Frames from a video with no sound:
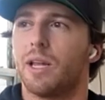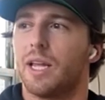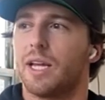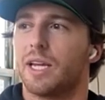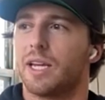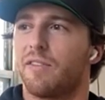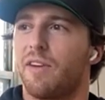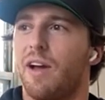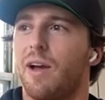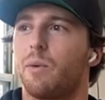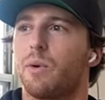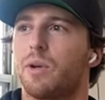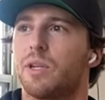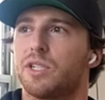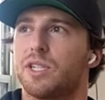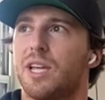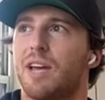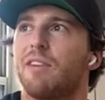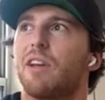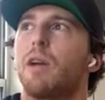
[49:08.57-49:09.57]
Like if I were to
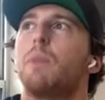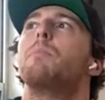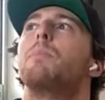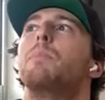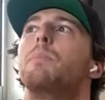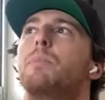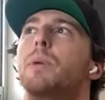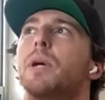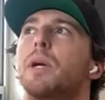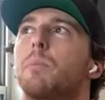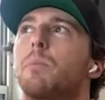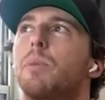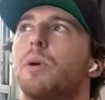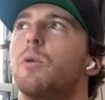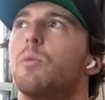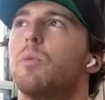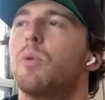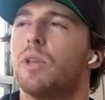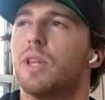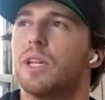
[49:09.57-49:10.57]
just have like a big
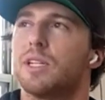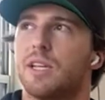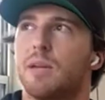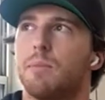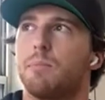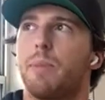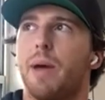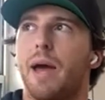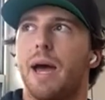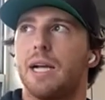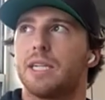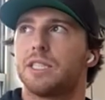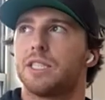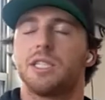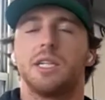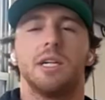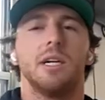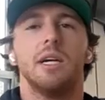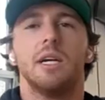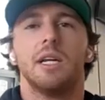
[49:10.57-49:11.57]
billboard that said
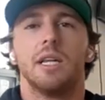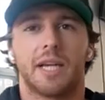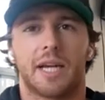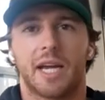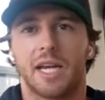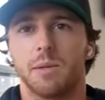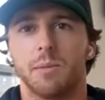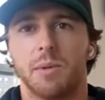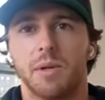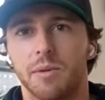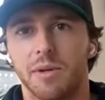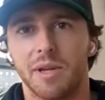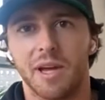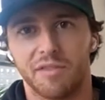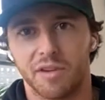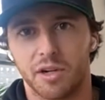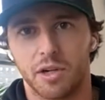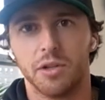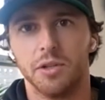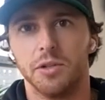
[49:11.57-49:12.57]
Batch, like anybody would
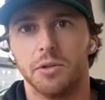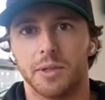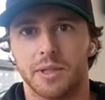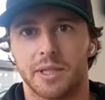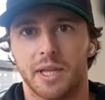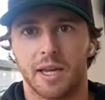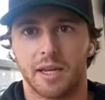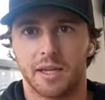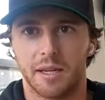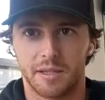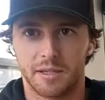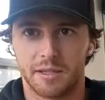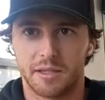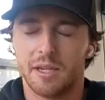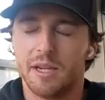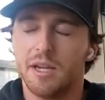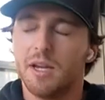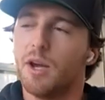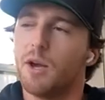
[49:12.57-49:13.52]
have a clue what that is,